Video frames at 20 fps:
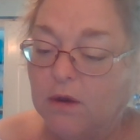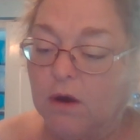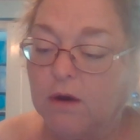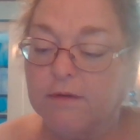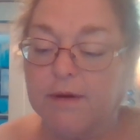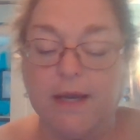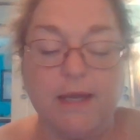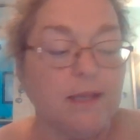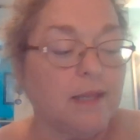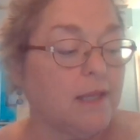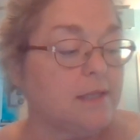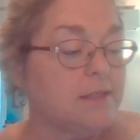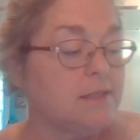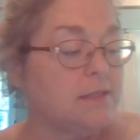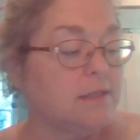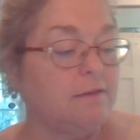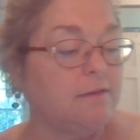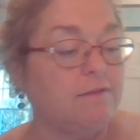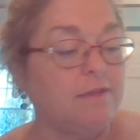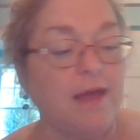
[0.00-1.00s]
All right, let's
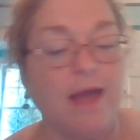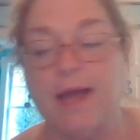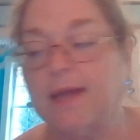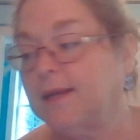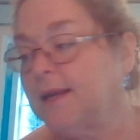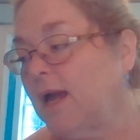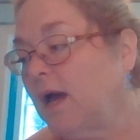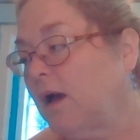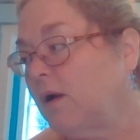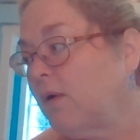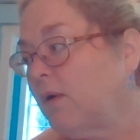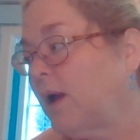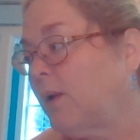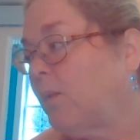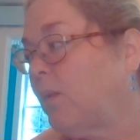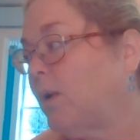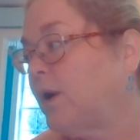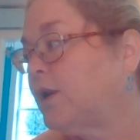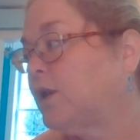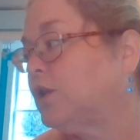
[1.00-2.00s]
leave that. Now I
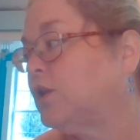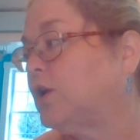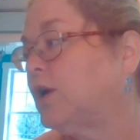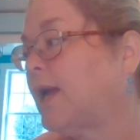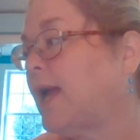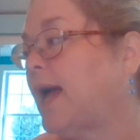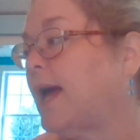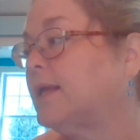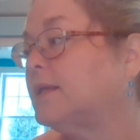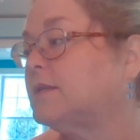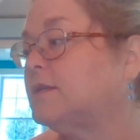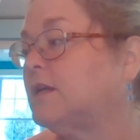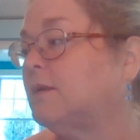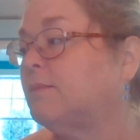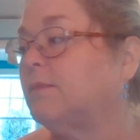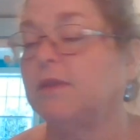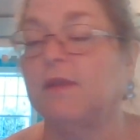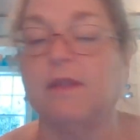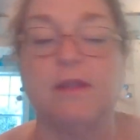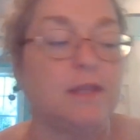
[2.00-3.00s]
want to look at
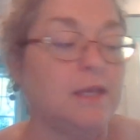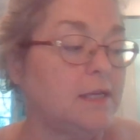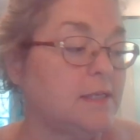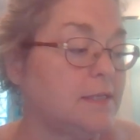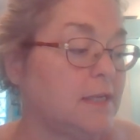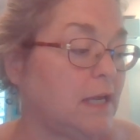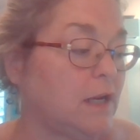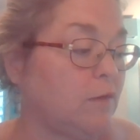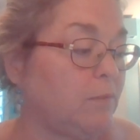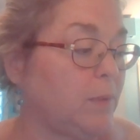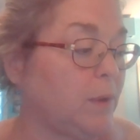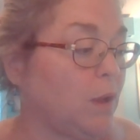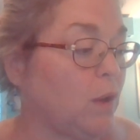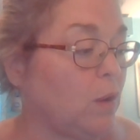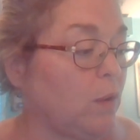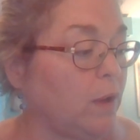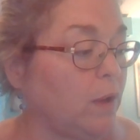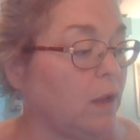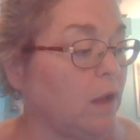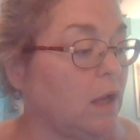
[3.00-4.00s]
some of the things that have been
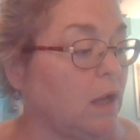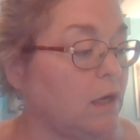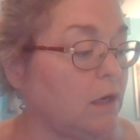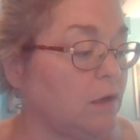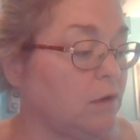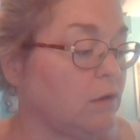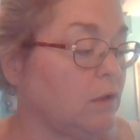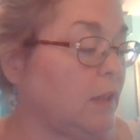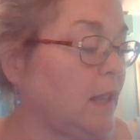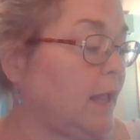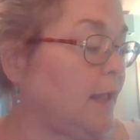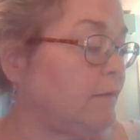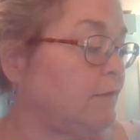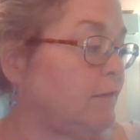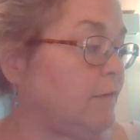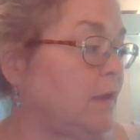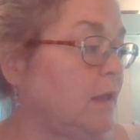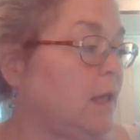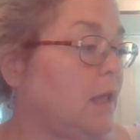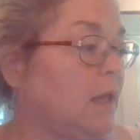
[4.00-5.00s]
going on in her
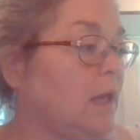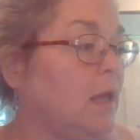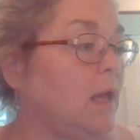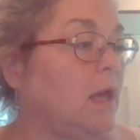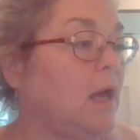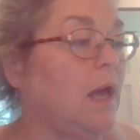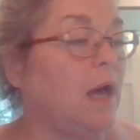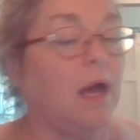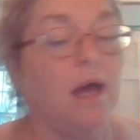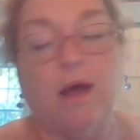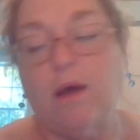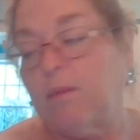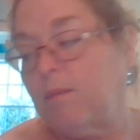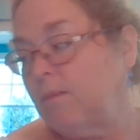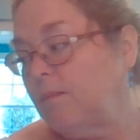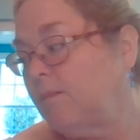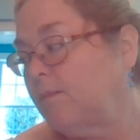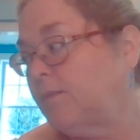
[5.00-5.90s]
life um,